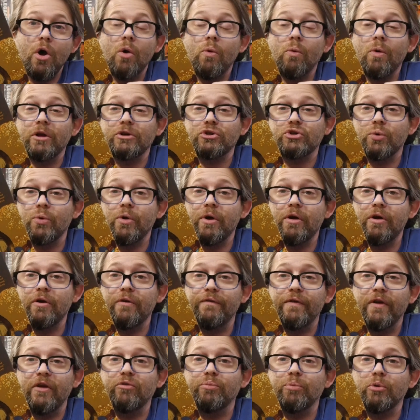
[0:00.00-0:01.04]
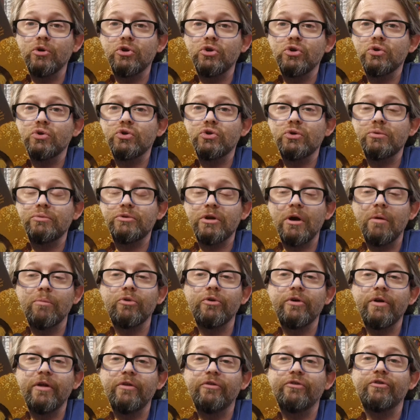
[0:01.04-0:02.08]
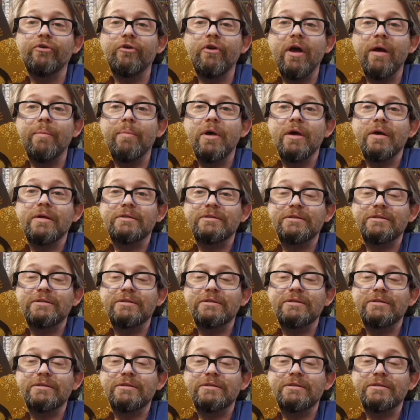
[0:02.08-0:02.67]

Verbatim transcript: We're on Twitter, Facebook, YouTube, Tumblr, Instagram,